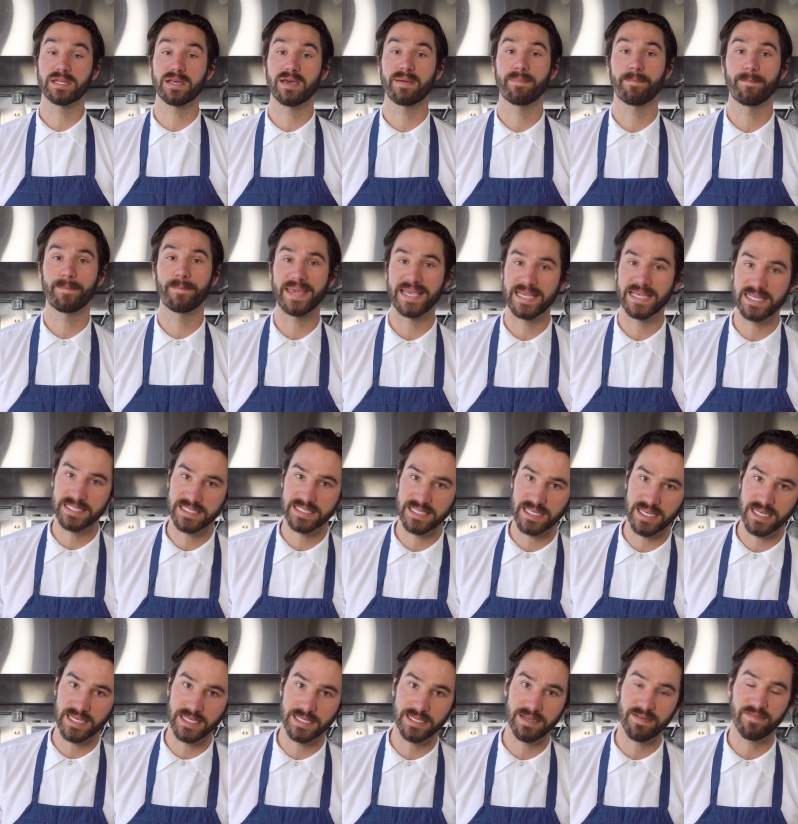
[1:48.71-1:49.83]

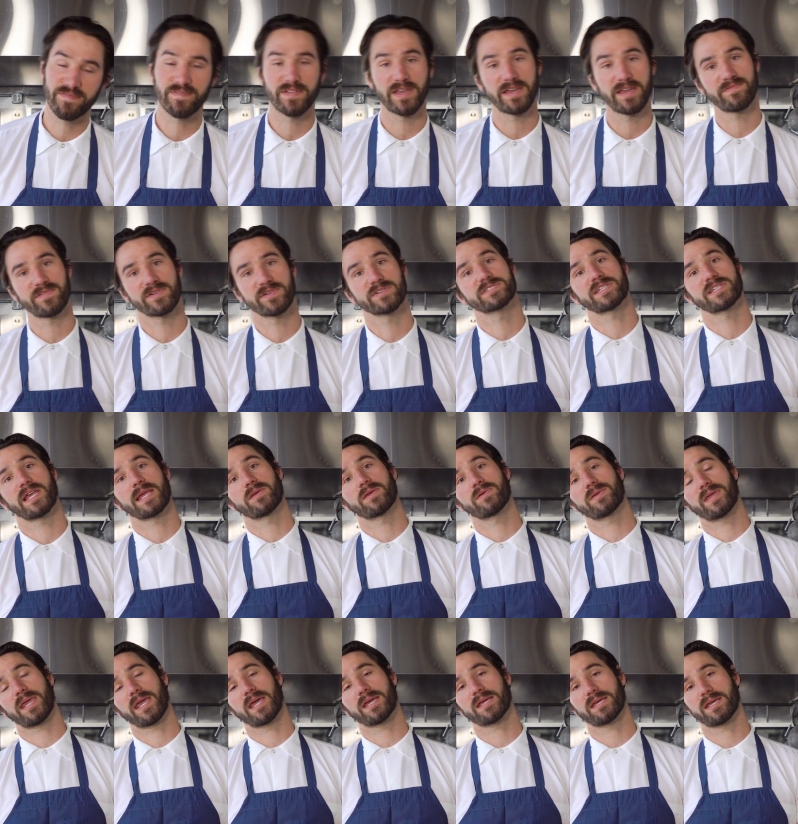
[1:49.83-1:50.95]
amazing flavors that you
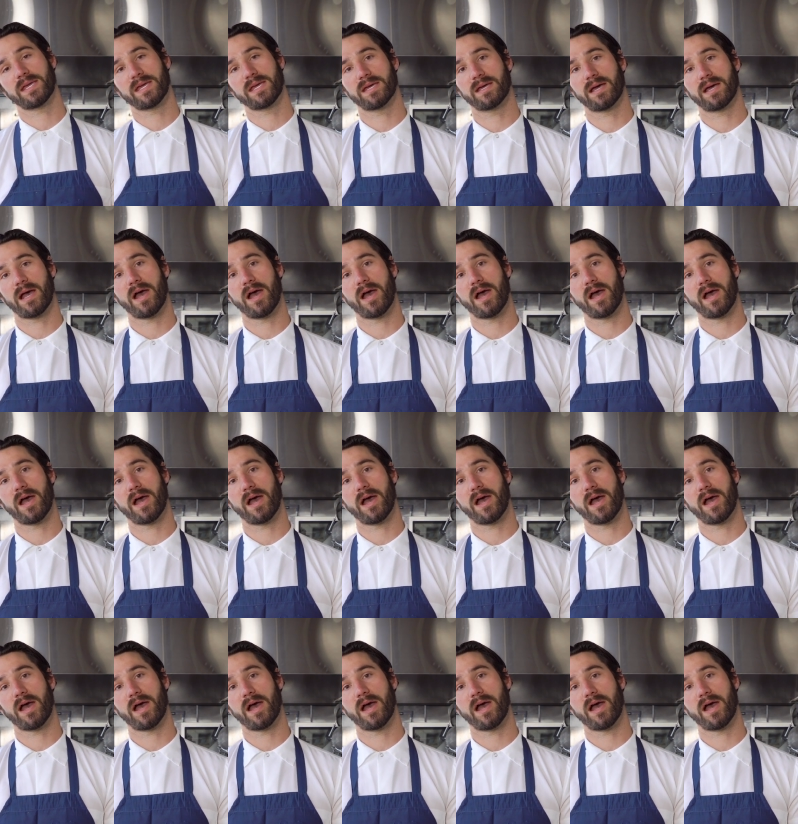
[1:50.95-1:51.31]
can't get